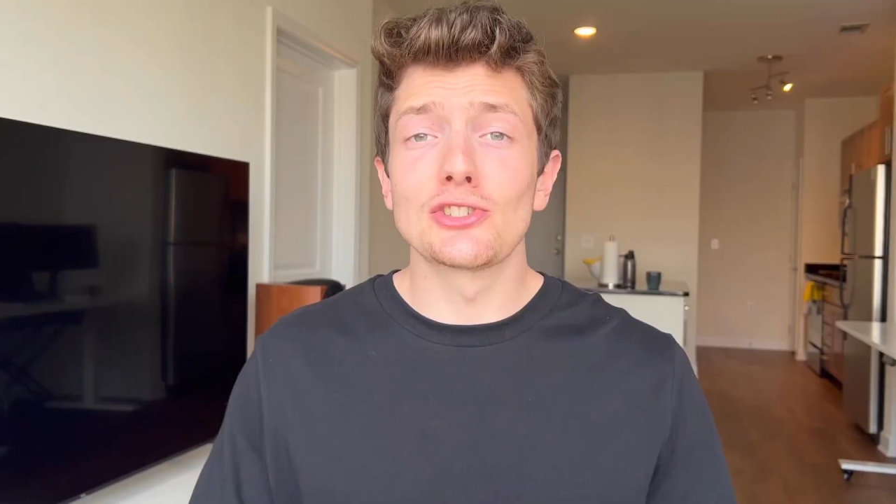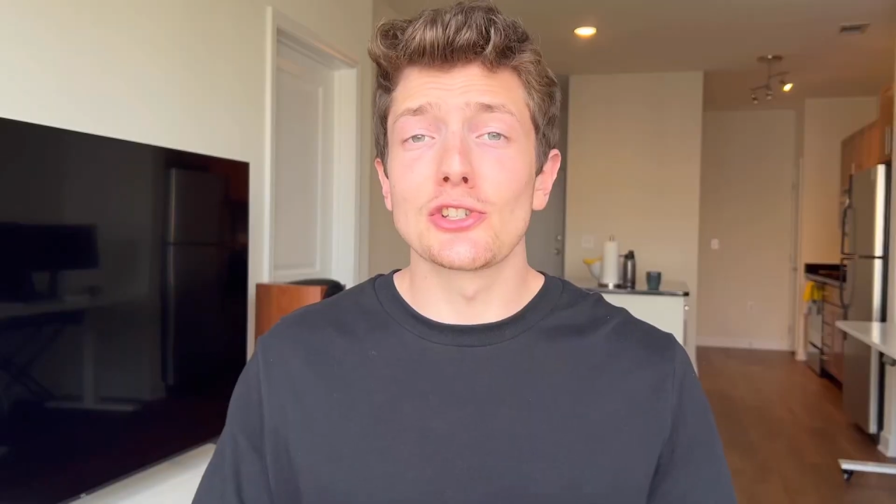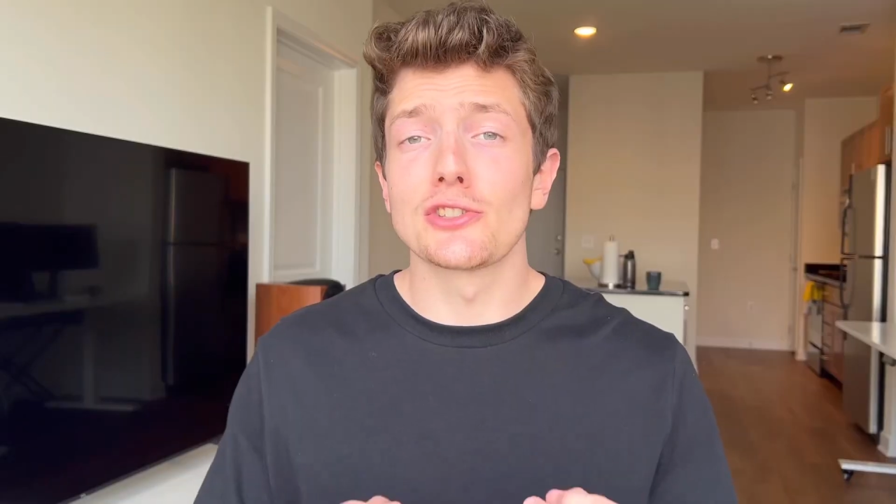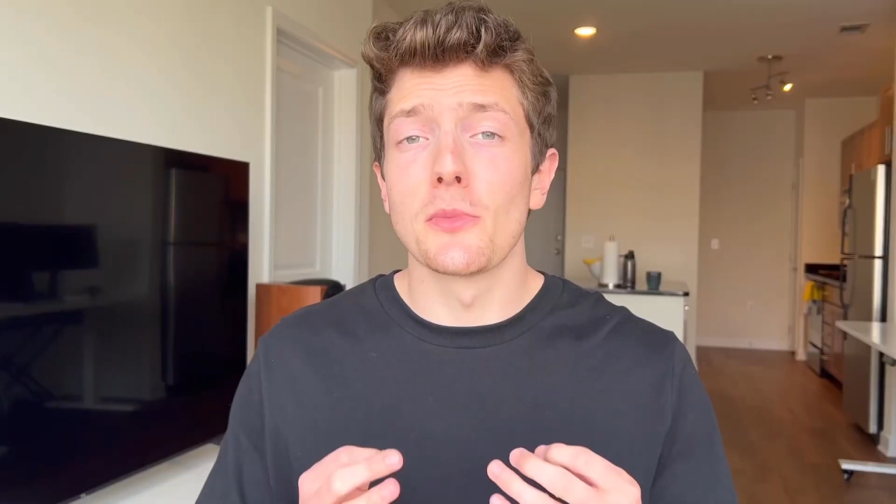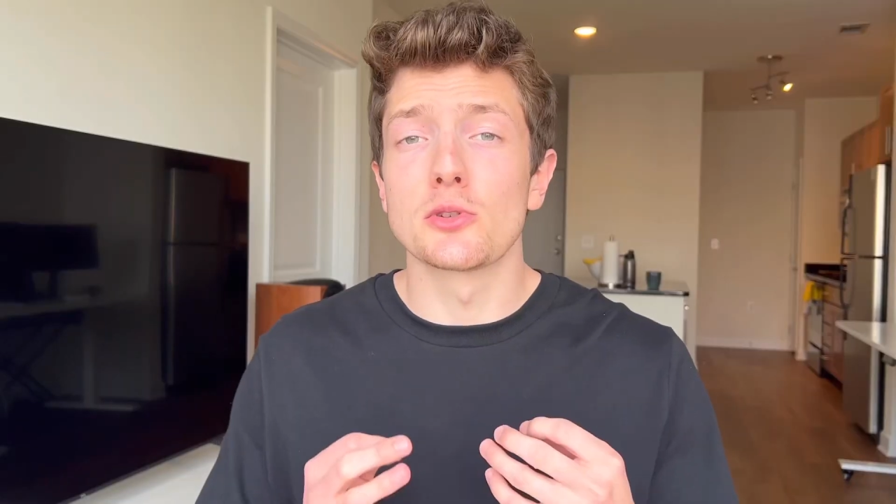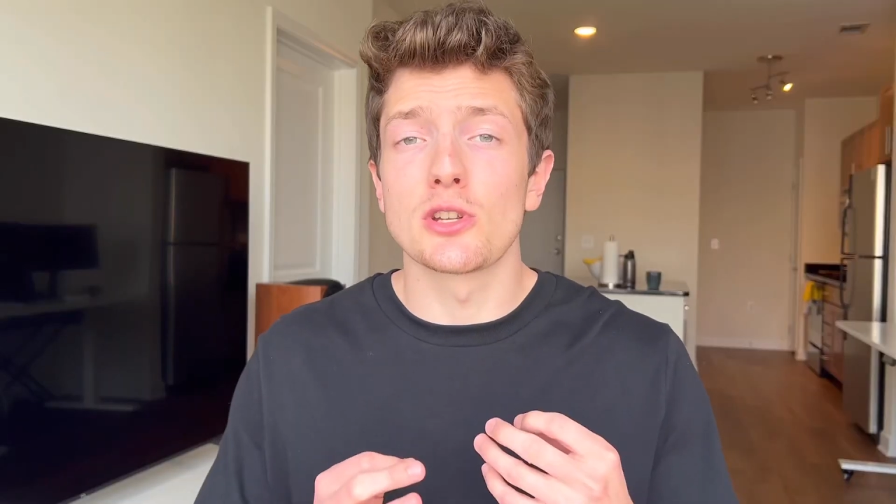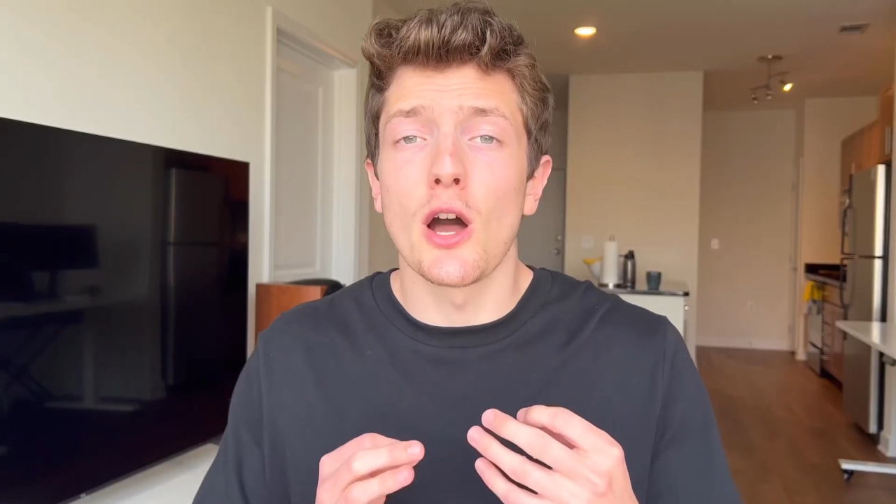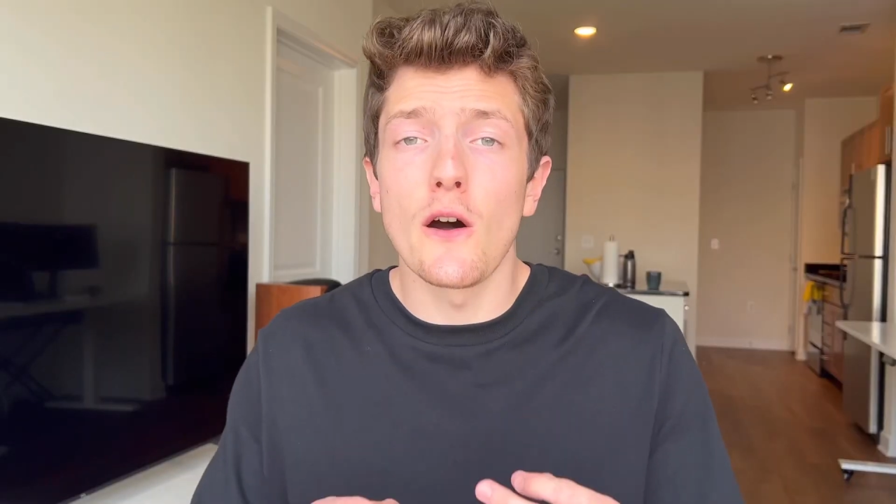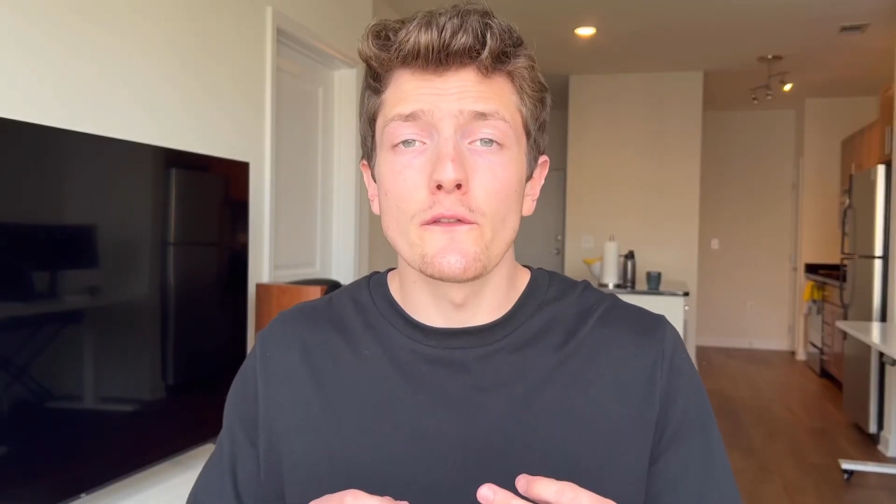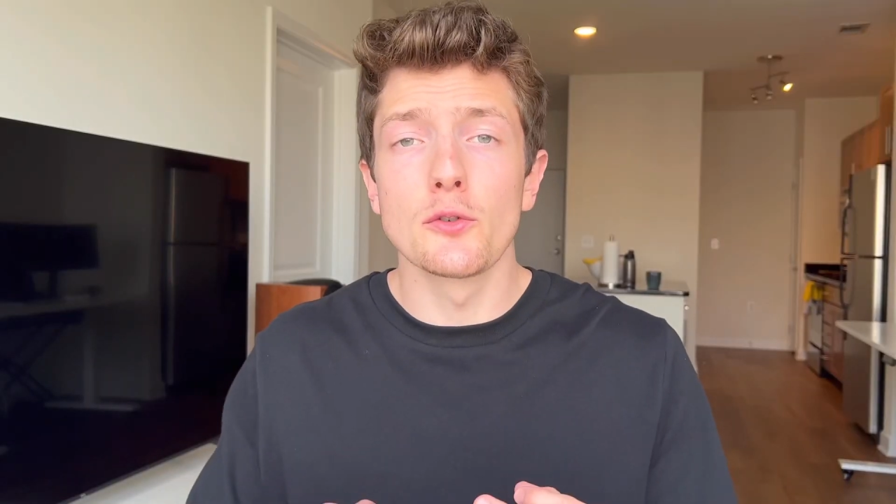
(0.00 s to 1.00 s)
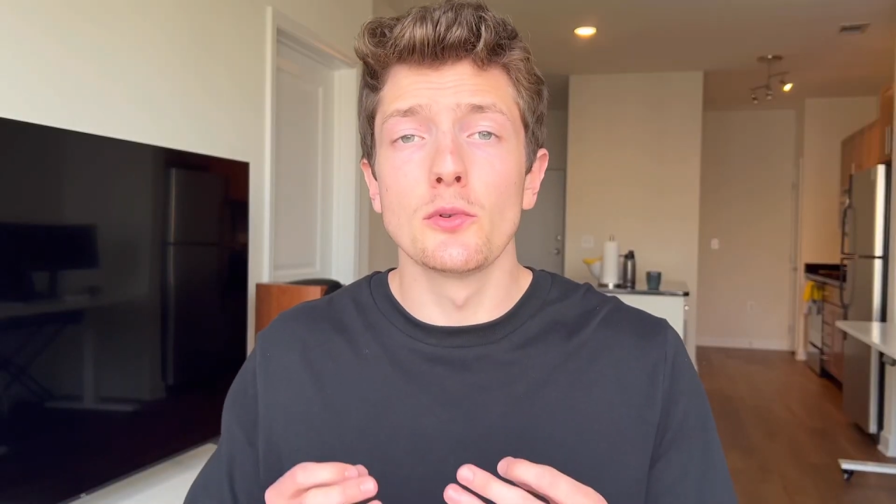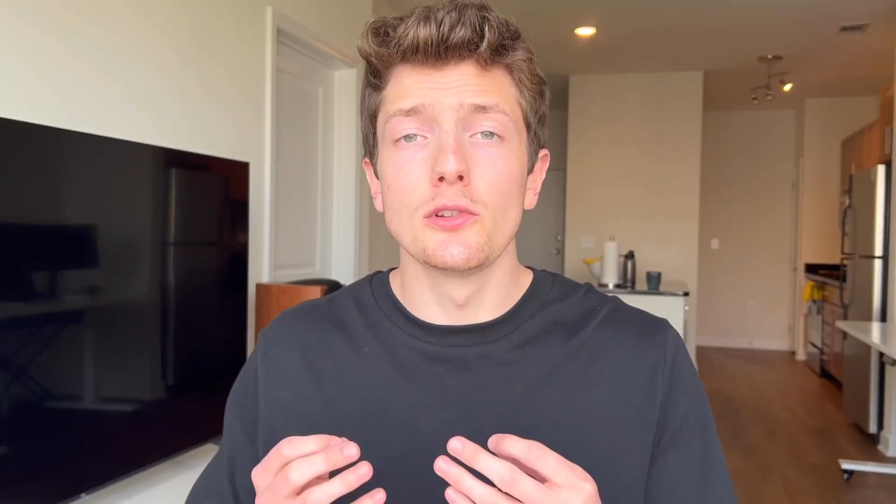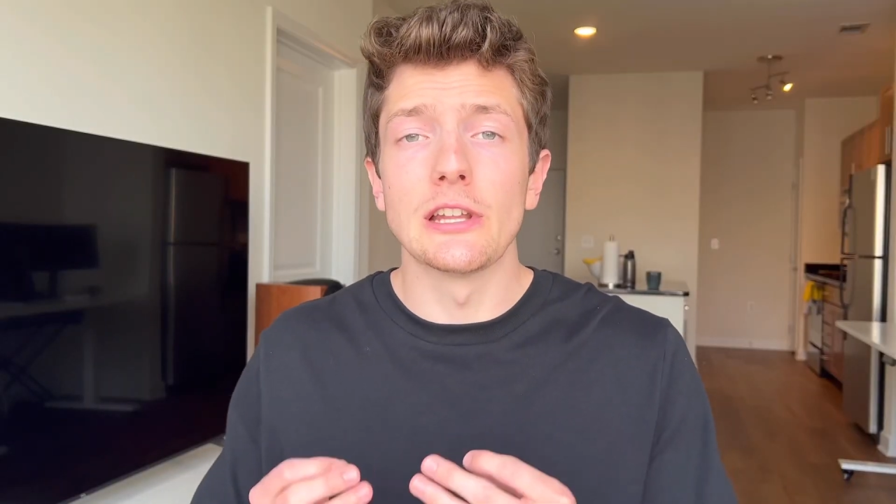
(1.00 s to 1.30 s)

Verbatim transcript: just the most comfortable